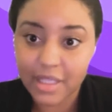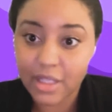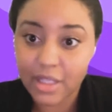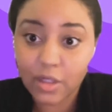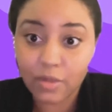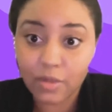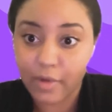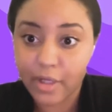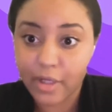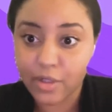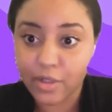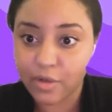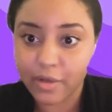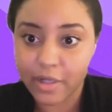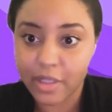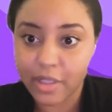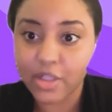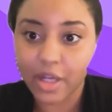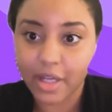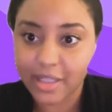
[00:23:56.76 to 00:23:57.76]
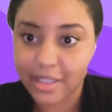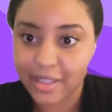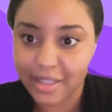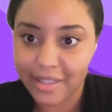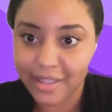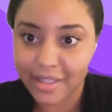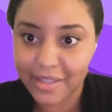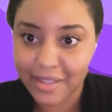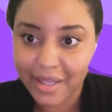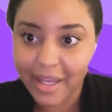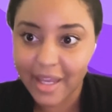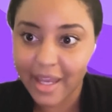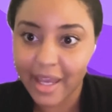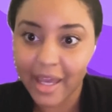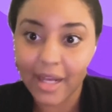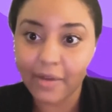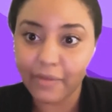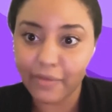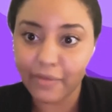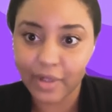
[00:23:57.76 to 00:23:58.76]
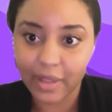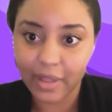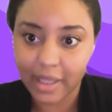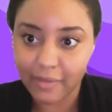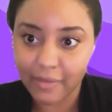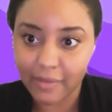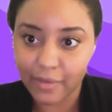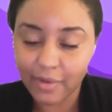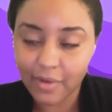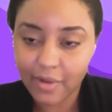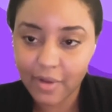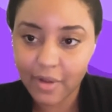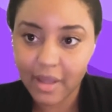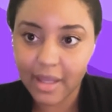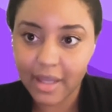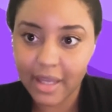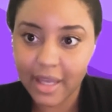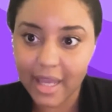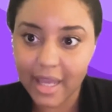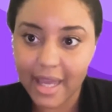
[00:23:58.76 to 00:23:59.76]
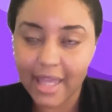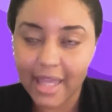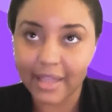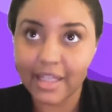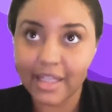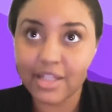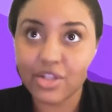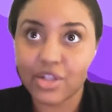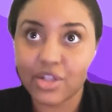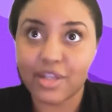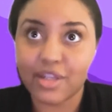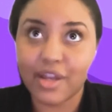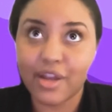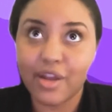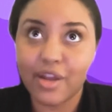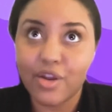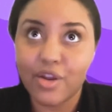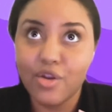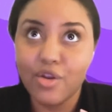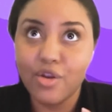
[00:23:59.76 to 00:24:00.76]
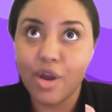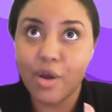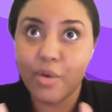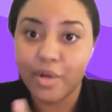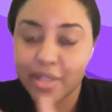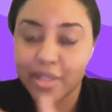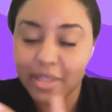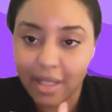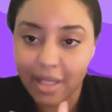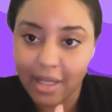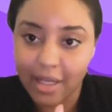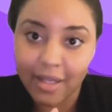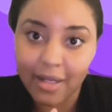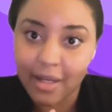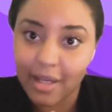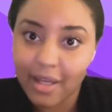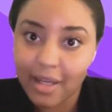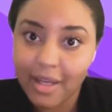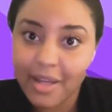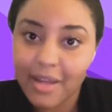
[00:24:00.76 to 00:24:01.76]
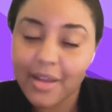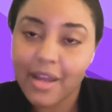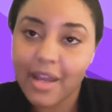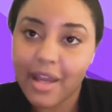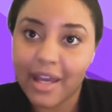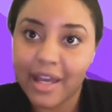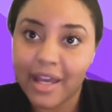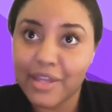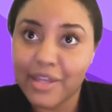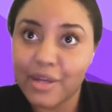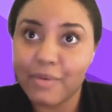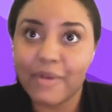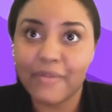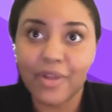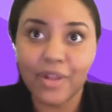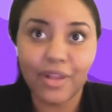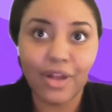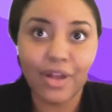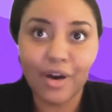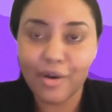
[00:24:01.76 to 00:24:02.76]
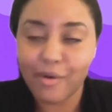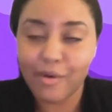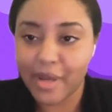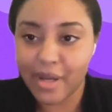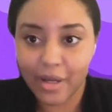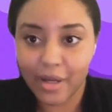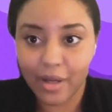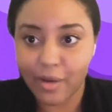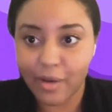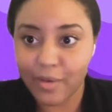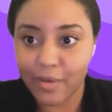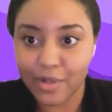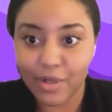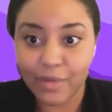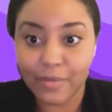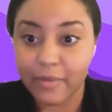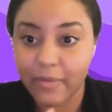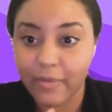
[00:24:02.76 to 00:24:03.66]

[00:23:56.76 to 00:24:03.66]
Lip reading: essentially racial injustice at every level, at least just noticing it. I think we have a long way to go in